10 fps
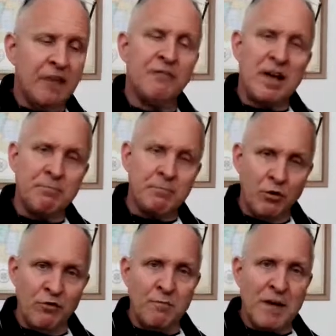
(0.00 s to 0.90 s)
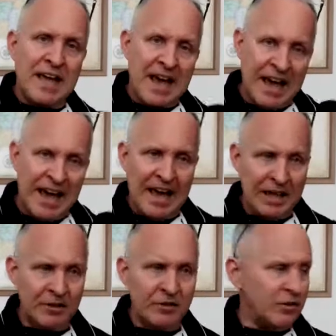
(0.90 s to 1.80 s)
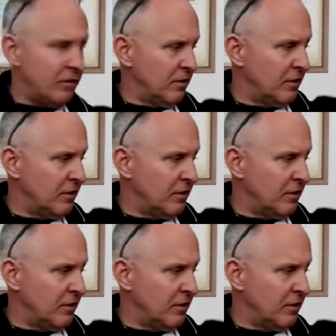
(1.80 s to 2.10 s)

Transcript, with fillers: if I move my hand,